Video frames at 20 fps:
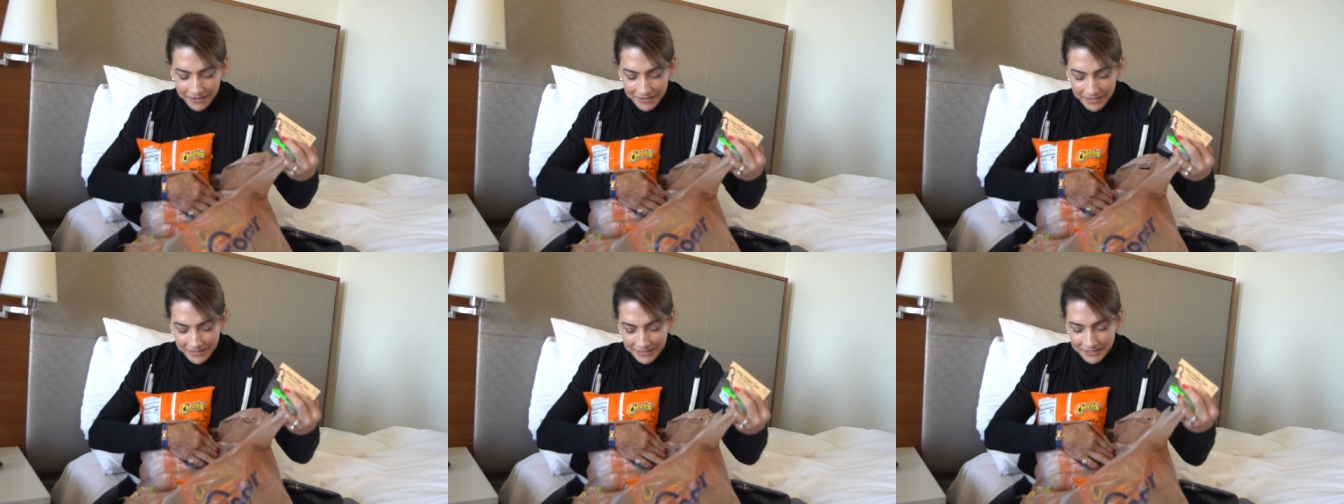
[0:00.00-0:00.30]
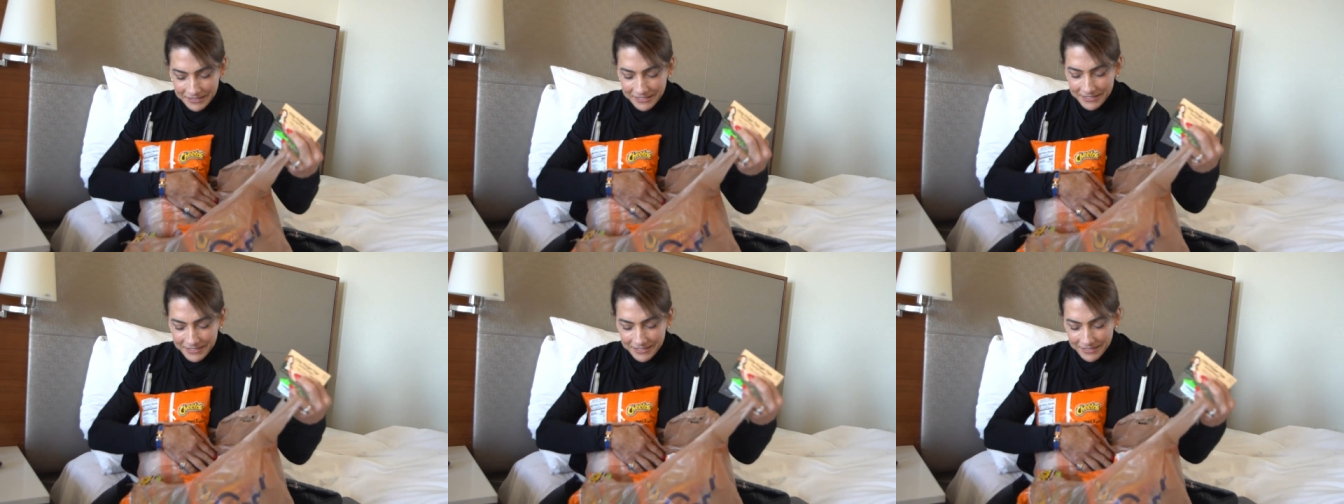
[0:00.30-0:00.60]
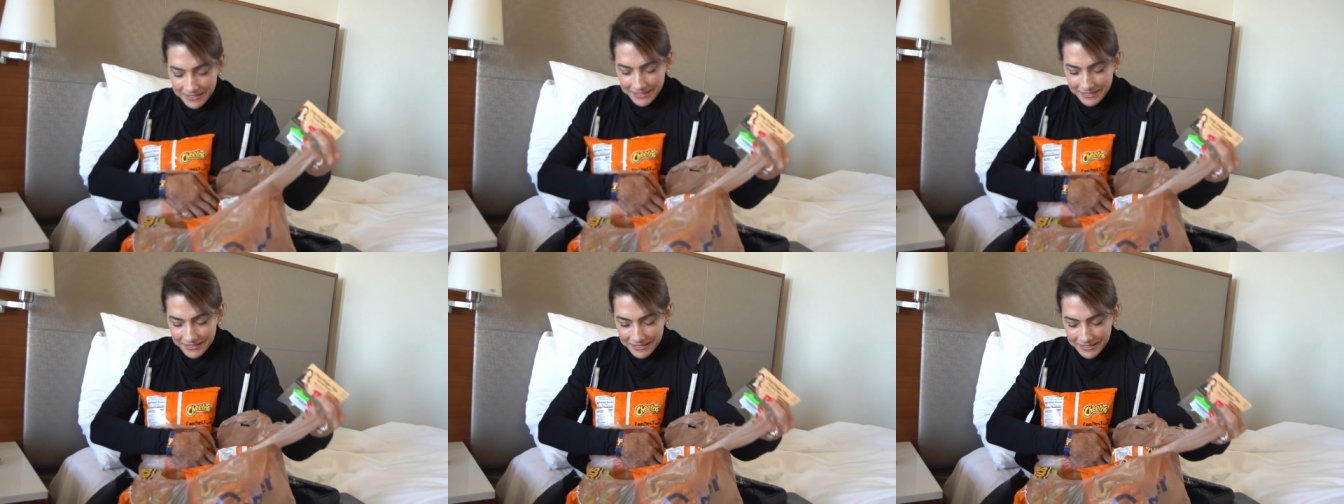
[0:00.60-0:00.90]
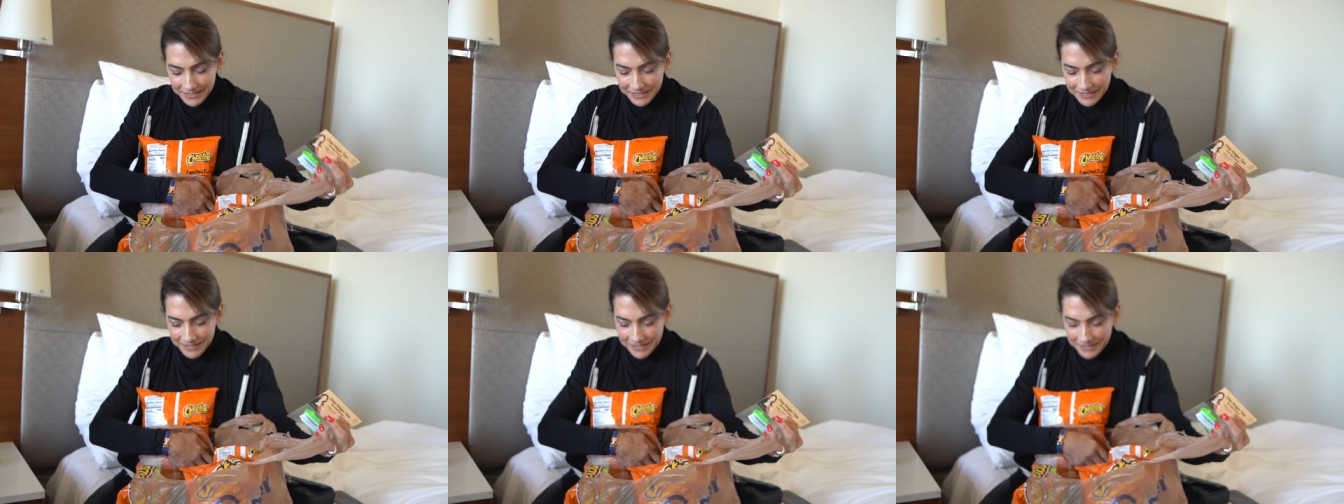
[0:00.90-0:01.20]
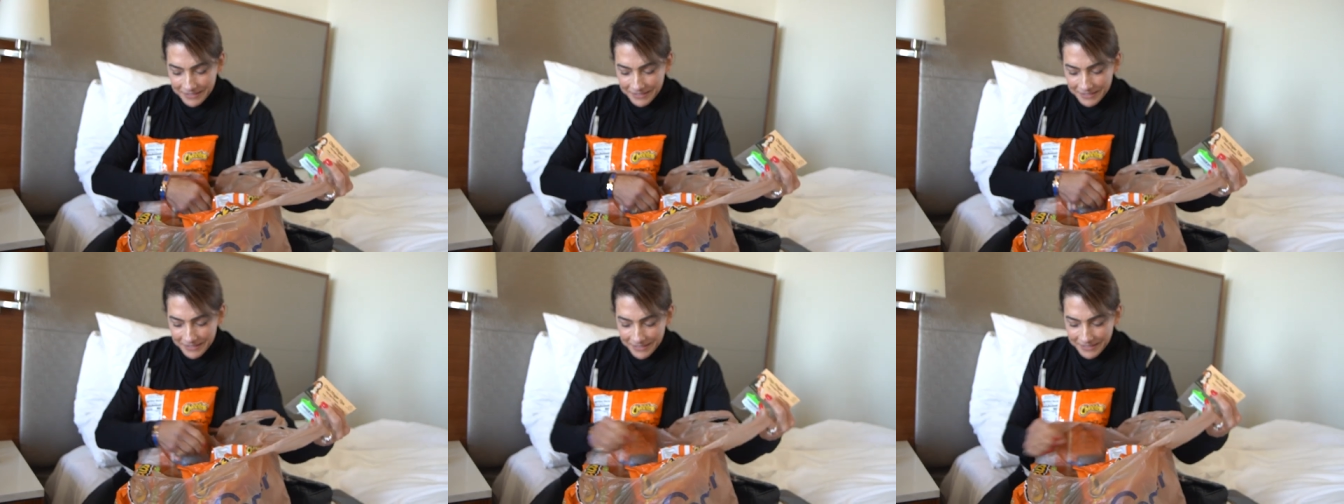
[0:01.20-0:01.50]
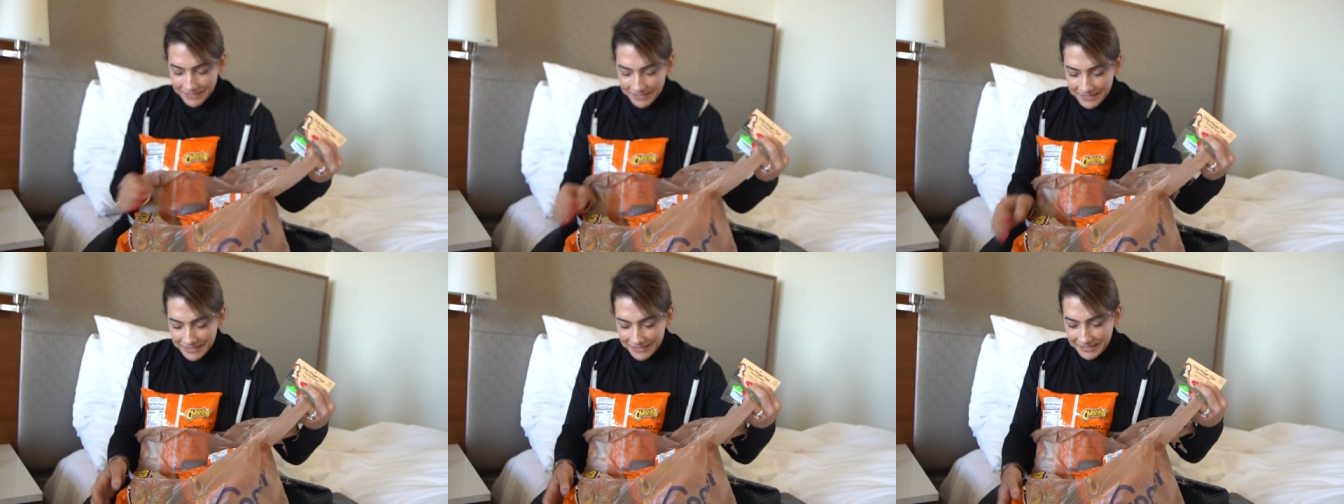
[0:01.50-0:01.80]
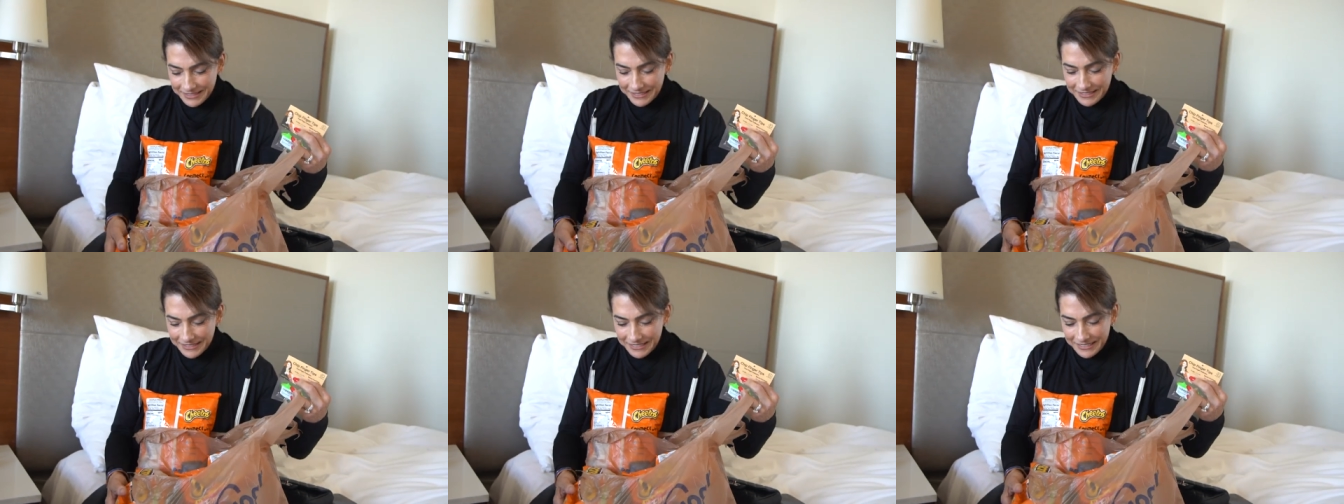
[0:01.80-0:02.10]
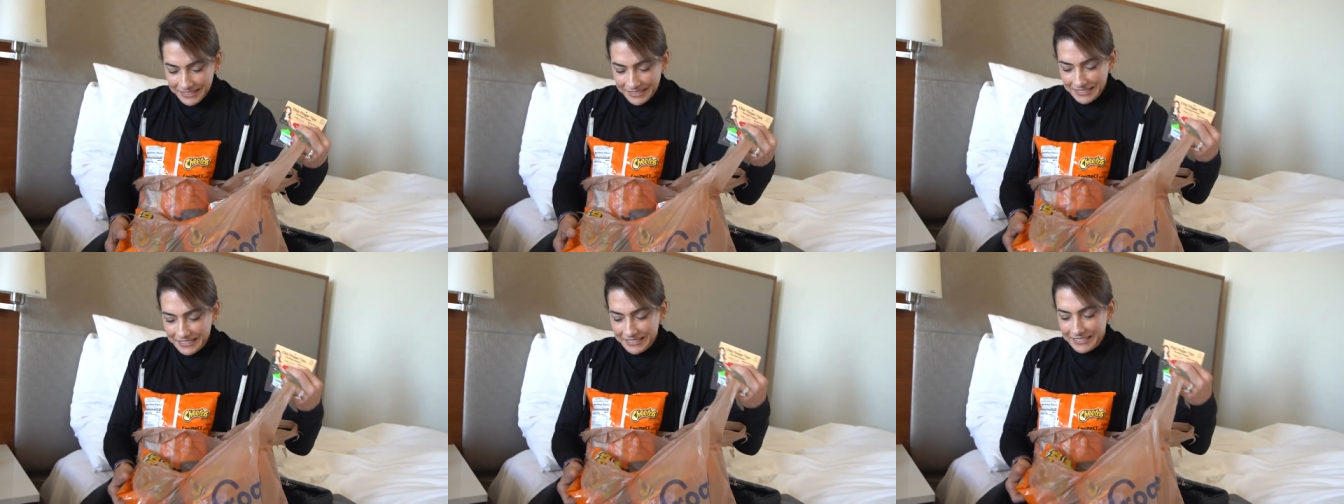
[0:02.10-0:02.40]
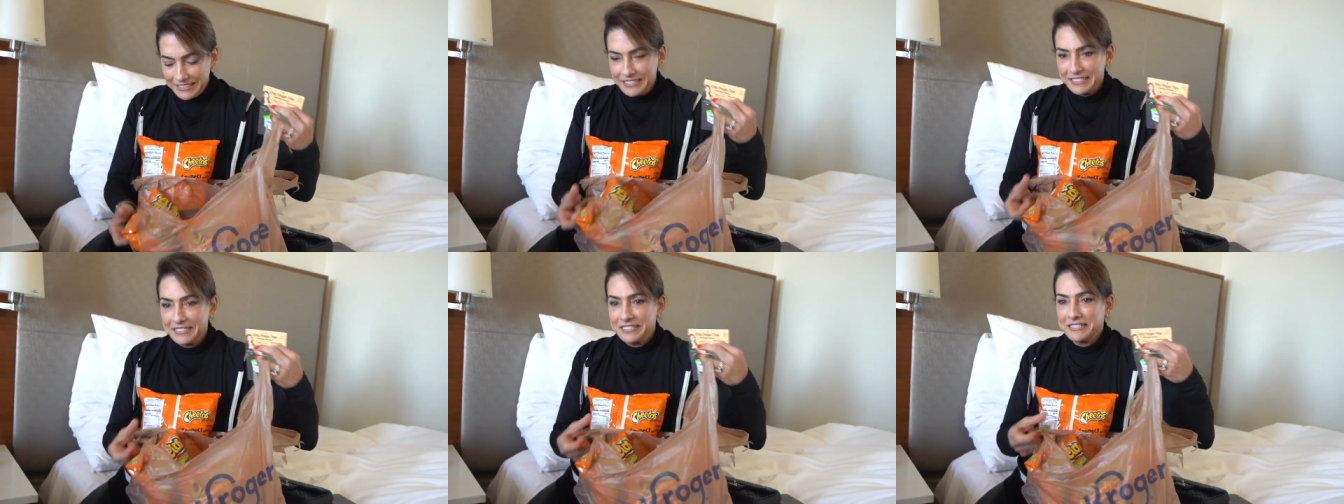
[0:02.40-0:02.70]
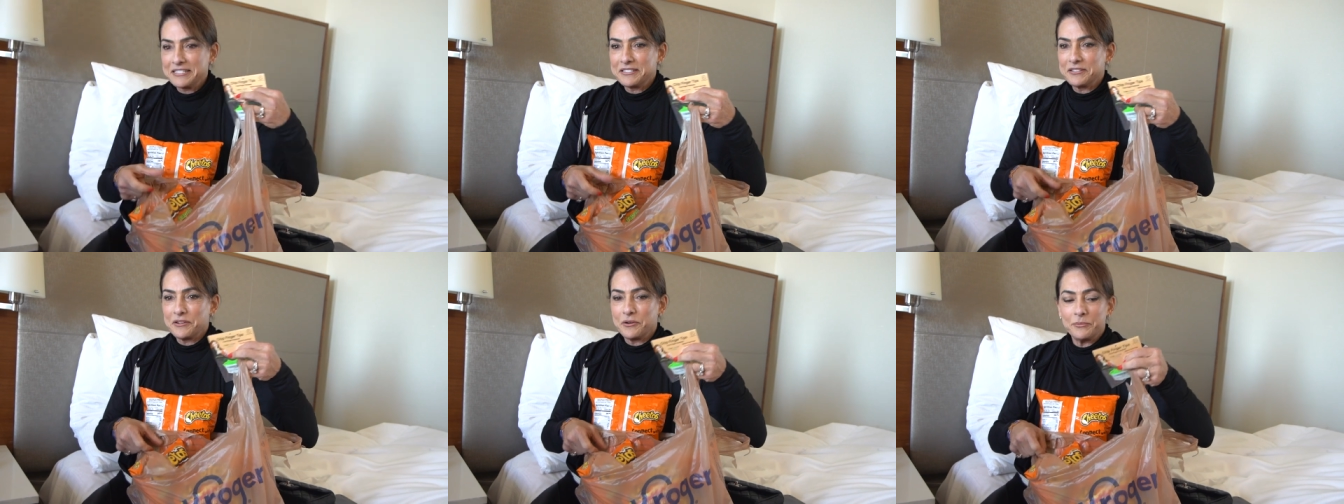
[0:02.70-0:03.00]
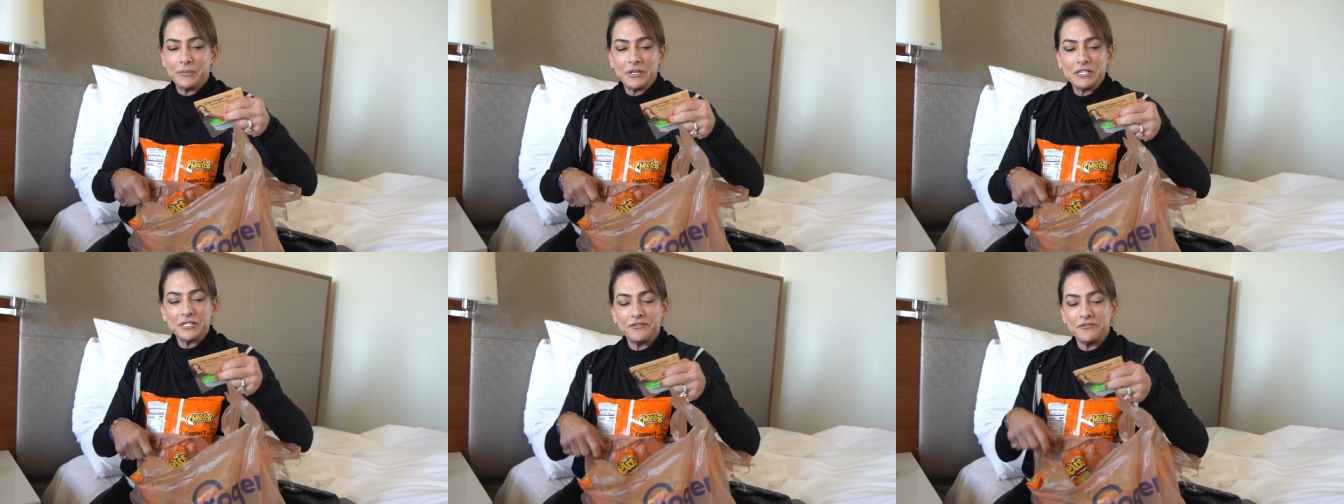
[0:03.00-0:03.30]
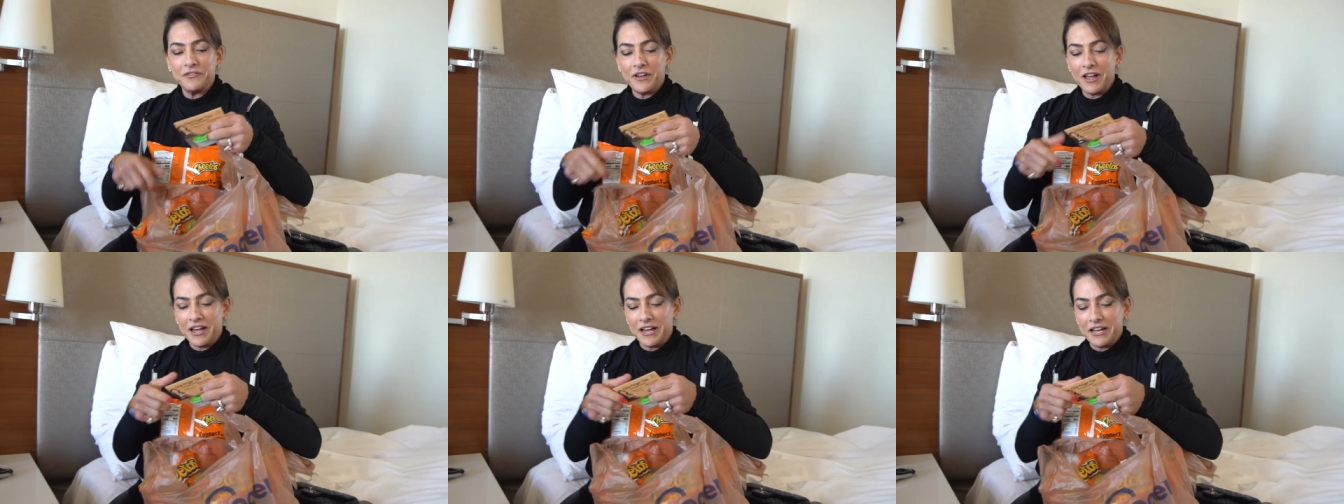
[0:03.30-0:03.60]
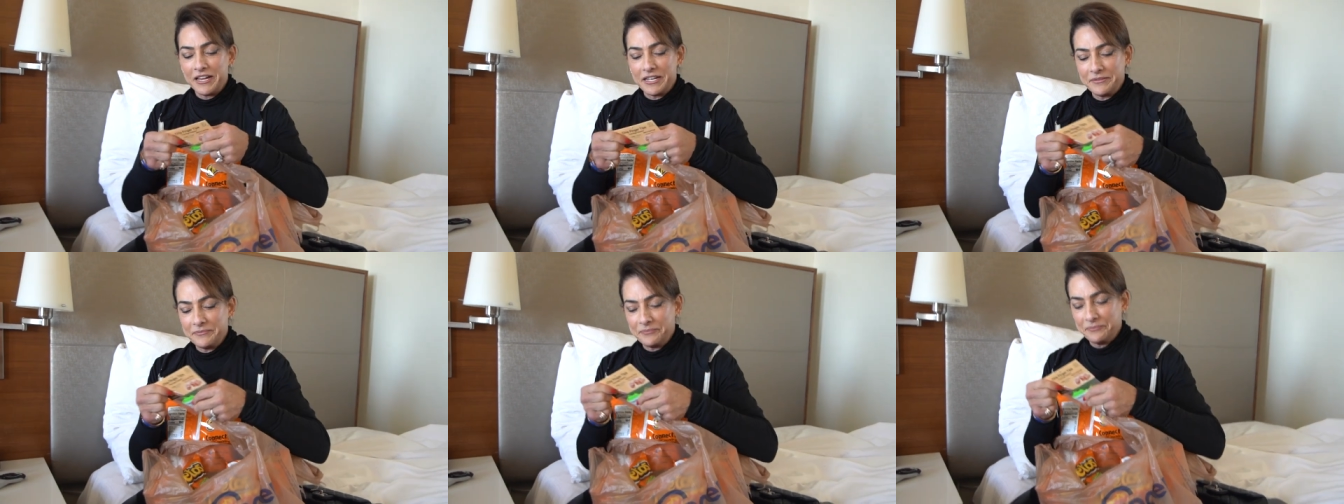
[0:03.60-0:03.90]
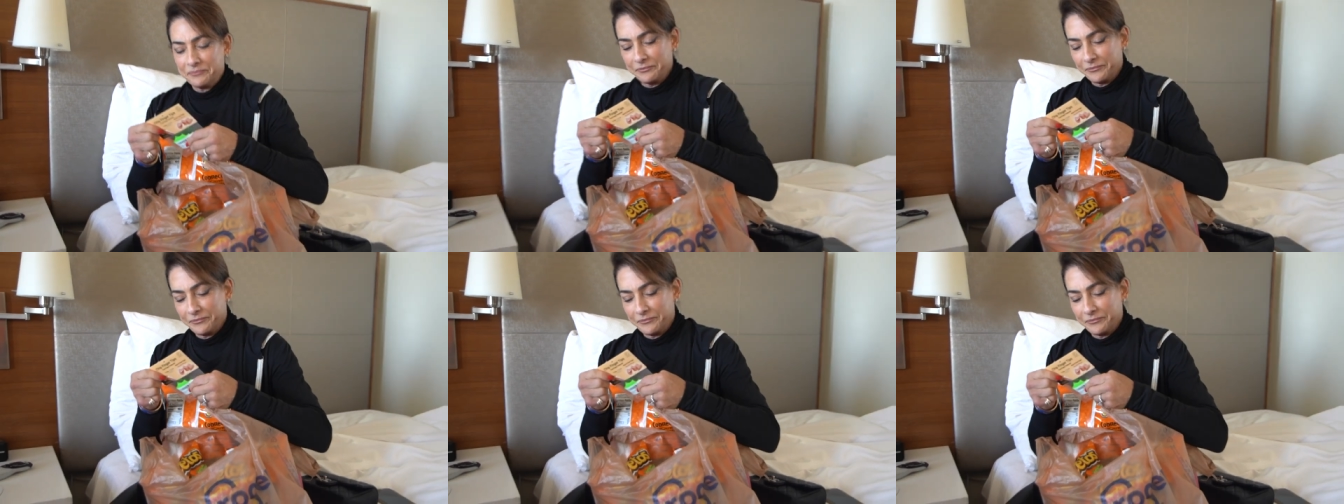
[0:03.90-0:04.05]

Keep all your food you want you to bring, because there's chicken up there, so I'm not sure. So much fun.